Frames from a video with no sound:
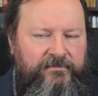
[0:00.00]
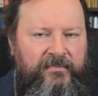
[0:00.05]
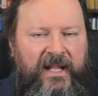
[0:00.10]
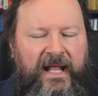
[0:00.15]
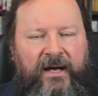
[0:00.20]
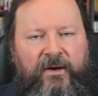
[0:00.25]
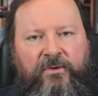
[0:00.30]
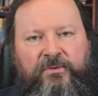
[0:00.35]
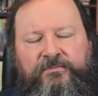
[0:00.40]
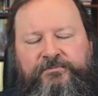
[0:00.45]

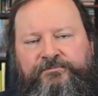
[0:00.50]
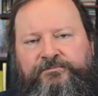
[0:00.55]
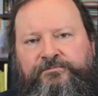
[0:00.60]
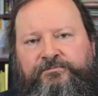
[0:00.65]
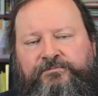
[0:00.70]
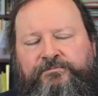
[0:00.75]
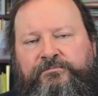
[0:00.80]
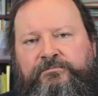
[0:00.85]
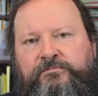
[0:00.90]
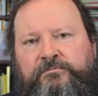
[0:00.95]
Now,
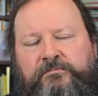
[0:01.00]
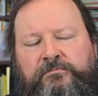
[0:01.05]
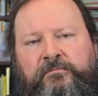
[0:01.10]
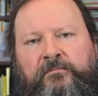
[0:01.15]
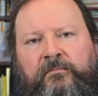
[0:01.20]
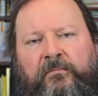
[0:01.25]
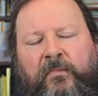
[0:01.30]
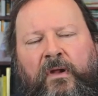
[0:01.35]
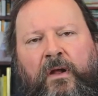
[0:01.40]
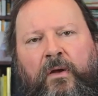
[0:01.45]

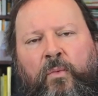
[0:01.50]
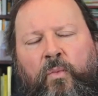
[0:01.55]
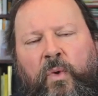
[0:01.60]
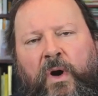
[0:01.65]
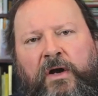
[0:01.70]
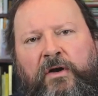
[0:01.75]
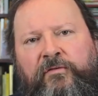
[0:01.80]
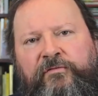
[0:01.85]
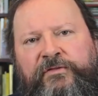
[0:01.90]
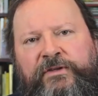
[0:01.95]

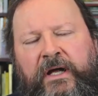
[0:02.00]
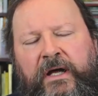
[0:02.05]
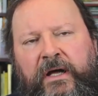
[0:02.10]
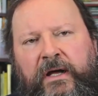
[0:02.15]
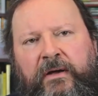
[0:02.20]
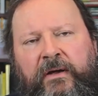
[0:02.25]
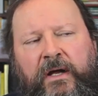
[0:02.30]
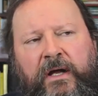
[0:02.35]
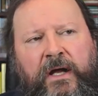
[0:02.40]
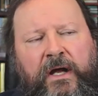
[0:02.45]
one of
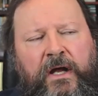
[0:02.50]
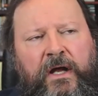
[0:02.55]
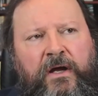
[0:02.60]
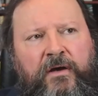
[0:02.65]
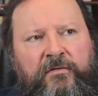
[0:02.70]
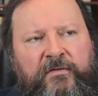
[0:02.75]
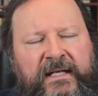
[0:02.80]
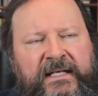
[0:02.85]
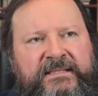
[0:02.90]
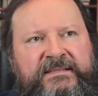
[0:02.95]
the
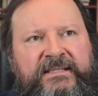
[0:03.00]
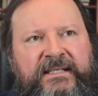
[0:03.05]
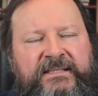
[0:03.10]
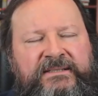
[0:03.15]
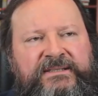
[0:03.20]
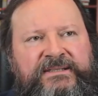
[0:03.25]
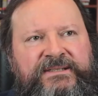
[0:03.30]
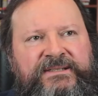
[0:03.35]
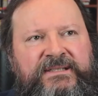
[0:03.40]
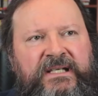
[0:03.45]

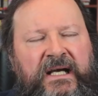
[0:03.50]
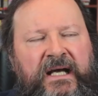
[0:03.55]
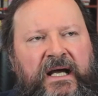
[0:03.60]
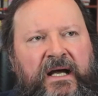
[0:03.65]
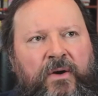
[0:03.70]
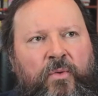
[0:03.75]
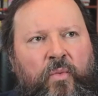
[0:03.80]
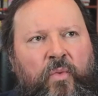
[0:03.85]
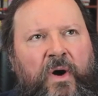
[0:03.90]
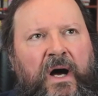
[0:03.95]
reasons
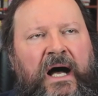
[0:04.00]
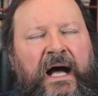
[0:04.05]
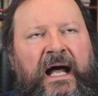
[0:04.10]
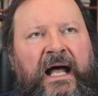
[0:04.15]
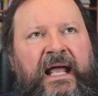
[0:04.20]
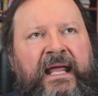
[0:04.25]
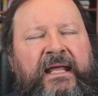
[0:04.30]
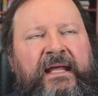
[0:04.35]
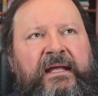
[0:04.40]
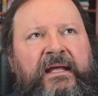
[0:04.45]

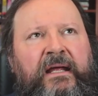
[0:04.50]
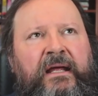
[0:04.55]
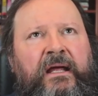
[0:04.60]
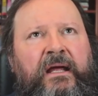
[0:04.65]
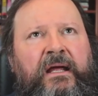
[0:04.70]
why